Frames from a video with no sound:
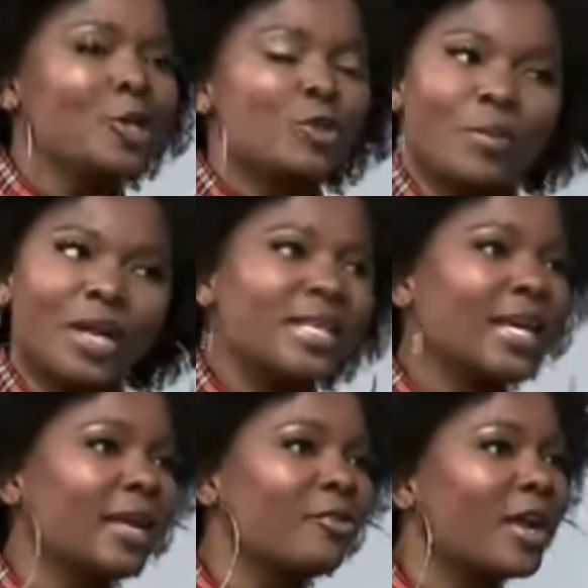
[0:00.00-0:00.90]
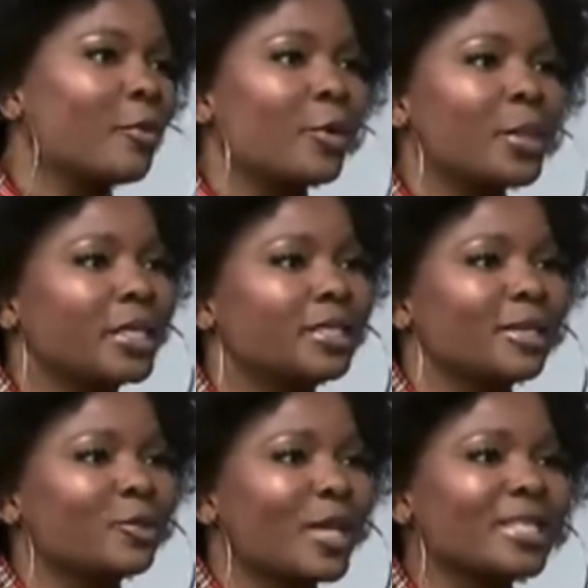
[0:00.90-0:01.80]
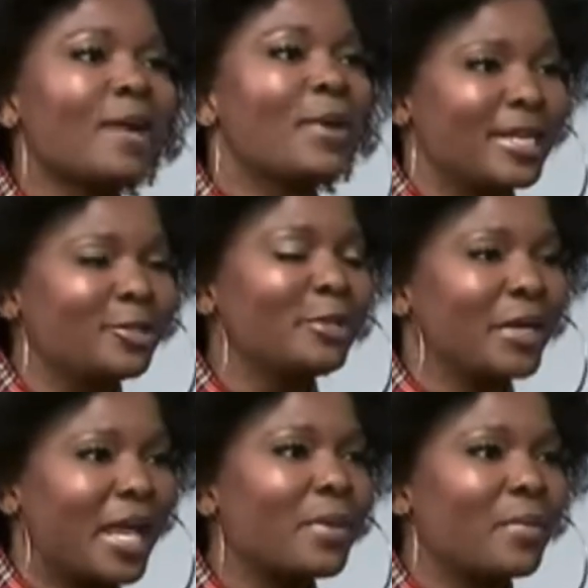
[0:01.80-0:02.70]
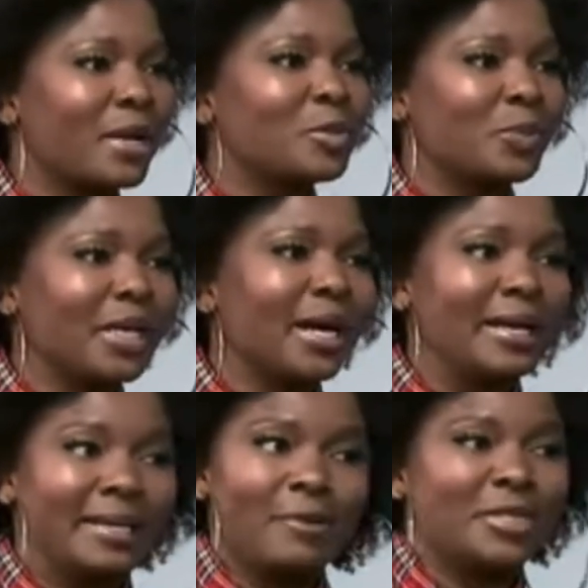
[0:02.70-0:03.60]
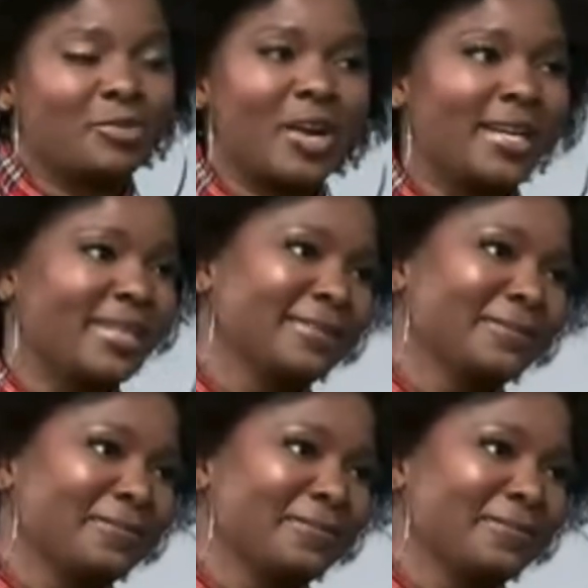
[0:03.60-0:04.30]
So I'm going to take it and run away with it. So that's how I actually became a Madam Speaker, and now it's a brand.